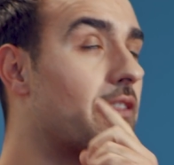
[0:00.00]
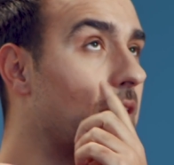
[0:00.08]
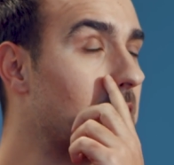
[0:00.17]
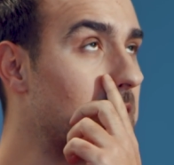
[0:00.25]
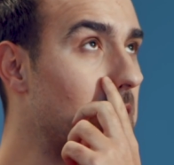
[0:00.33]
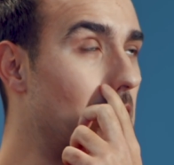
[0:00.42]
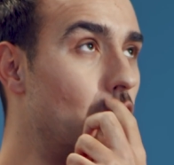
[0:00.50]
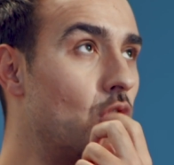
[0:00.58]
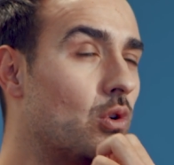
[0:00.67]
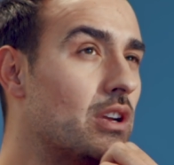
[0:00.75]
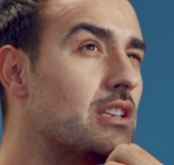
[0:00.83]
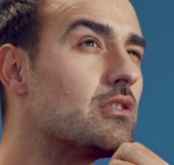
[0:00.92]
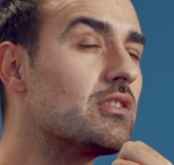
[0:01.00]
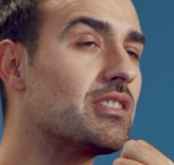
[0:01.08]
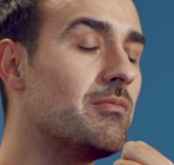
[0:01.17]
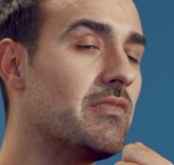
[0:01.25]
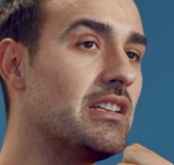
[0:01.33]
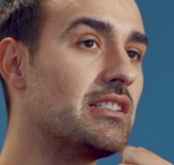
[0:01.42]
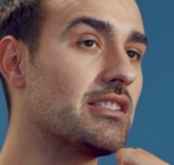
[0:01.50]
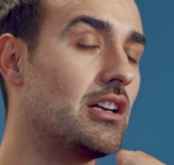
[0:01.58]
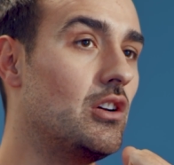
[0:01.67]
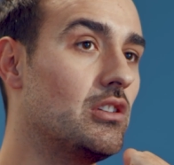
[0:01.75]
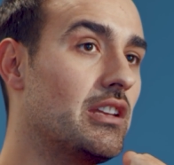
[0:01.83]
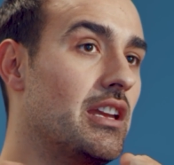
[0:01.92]
I think a noise or something
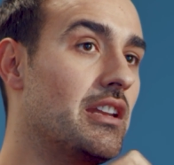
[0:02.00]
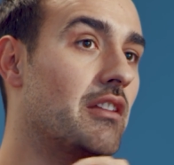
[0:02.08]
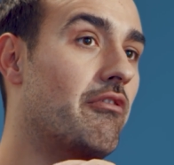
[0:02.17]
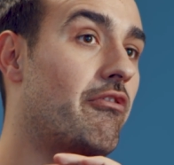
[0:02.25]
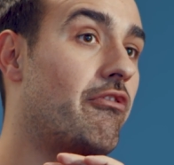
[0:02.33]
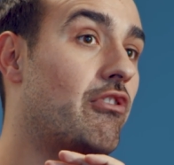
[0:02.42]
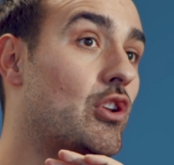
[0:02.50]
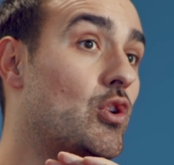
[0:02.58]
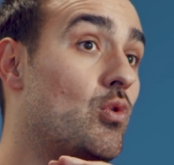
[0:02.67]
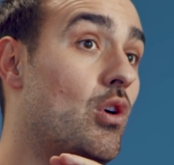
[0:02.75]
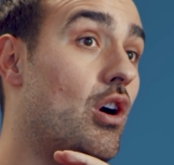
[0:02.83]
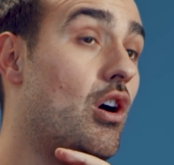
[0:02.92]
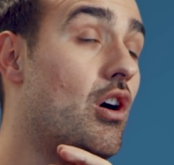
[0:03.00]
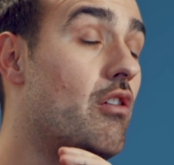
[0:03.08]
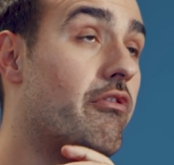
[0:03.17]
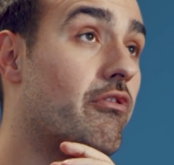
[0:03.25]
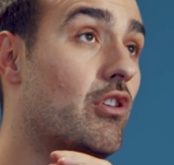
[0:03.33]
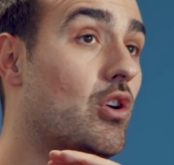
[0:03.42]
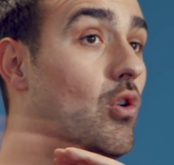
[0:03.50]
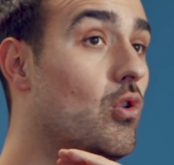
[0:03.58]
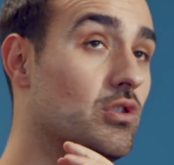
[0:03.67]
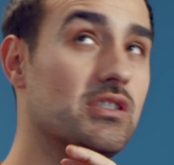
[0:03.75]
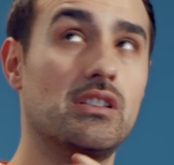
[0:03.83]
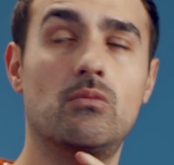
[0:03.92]
startled it and it flew off
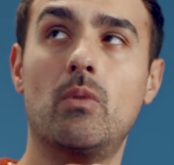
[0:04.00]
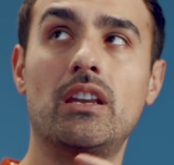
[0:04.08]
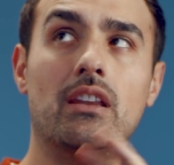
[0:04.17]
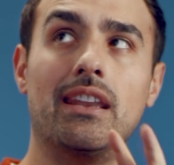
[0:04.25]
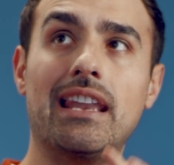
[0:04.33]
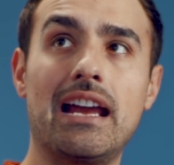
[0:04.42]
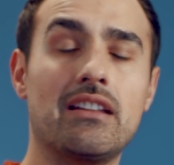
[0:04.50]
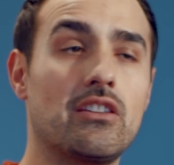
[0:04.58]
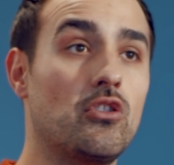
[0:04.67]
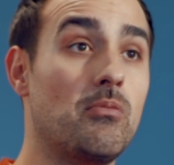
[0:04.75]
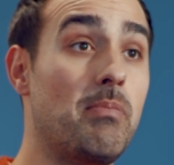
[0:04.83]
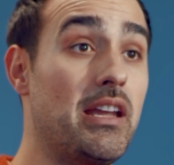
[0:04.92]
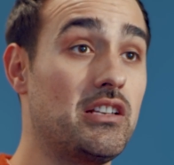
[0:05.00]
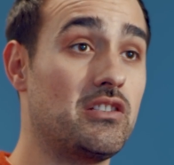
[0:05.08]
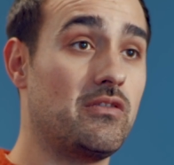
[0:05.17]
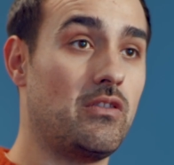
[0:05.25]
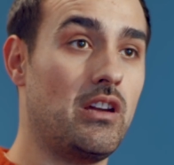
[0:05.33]
course and went and landed on a picture